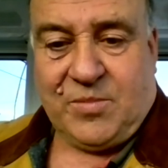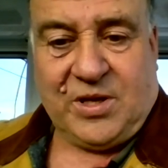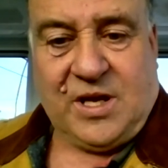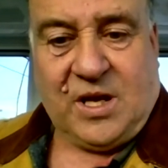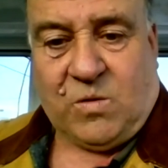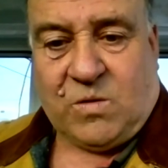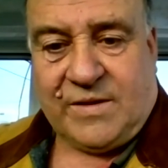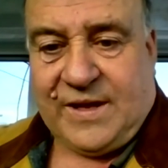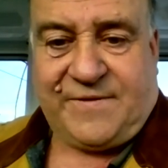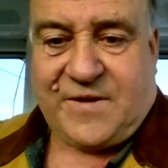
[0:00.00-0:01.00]
But no,
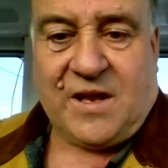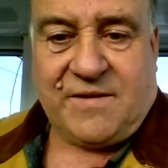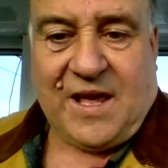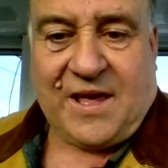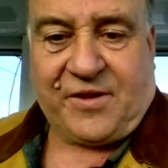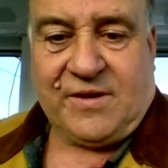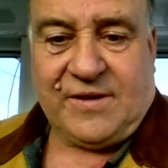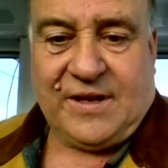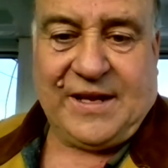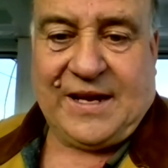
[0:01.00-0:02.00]
they've done nothing.
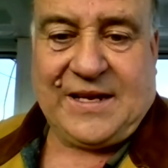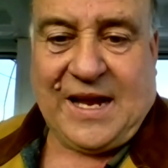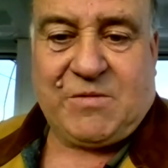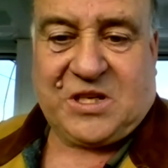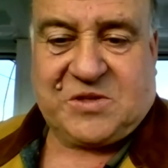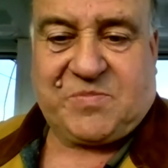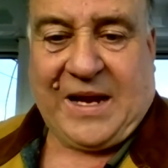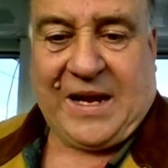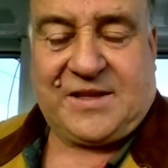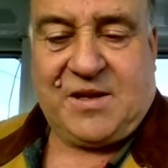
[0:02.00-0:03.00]
And they now
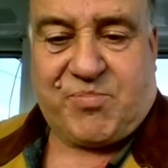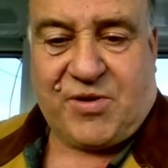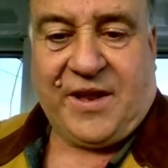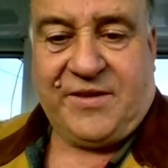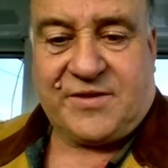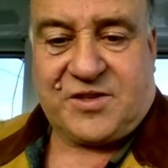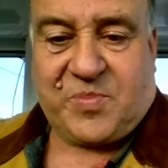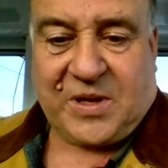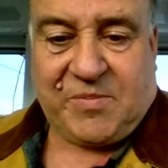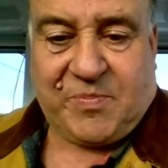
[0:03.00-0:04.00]
expect the brunt
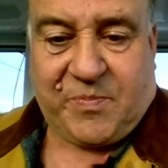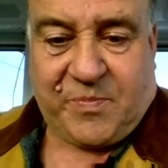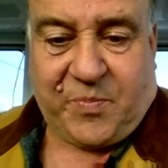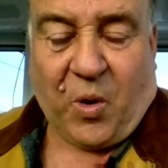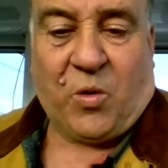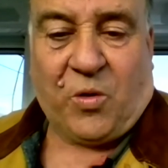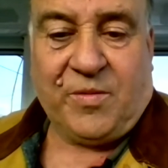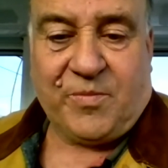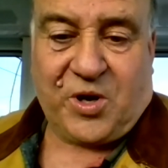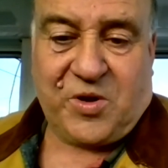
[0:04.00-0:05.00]
to be
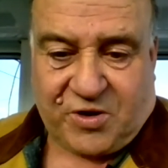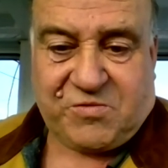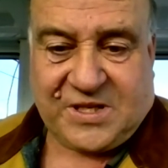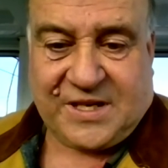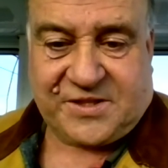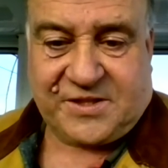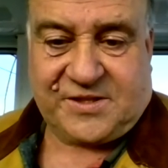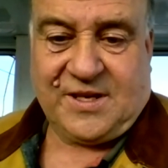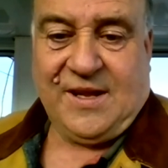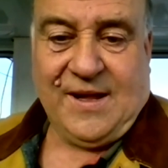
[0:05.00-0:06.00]
borne by processors.